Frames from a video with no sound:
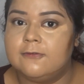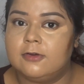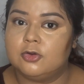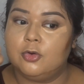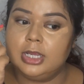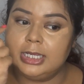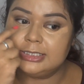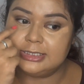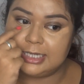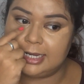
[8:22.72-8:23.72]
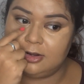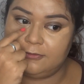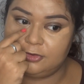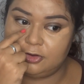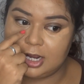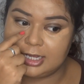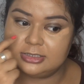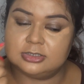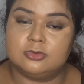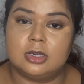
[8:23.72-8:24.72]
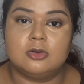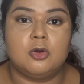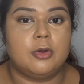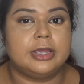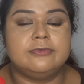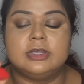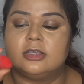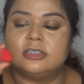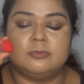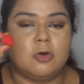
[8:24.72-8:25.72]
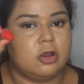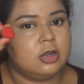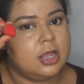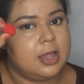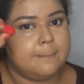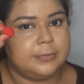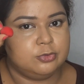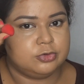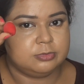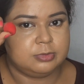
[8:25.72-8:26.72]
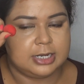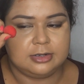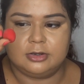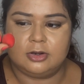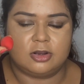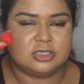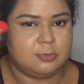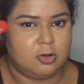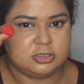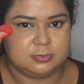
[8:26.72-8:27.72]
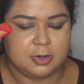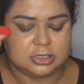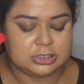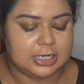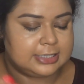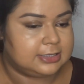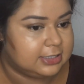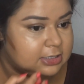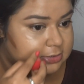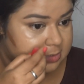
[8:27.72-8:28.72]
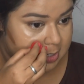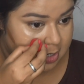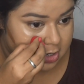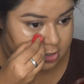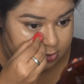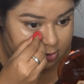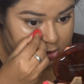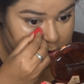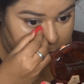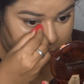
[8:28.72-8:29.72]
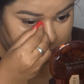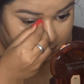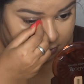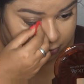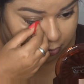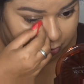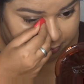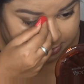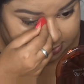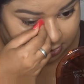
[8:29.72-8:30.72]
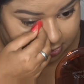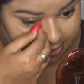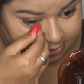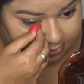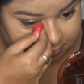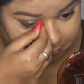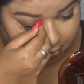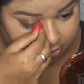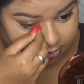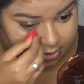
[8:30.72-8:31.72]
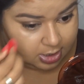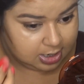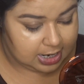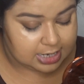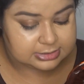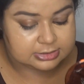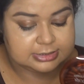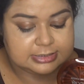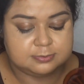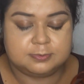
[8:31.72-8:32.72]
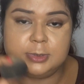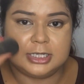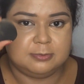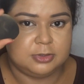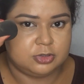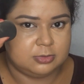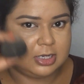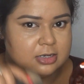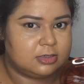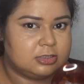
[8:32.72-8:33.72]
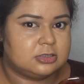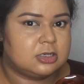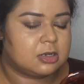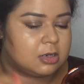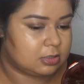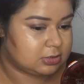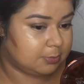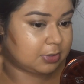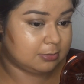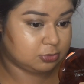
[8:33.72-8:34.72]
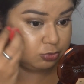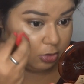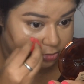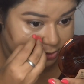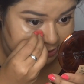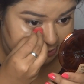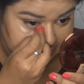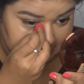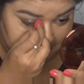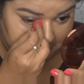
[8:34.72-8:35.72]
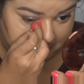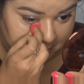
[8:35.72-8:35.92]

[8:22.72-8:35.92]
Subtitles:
For going inside of your eyes, you can go in with a small beauty blender or a small sponge like this, so that you don't miss out any spot, as these big beauty blenders sometimes do not reach there.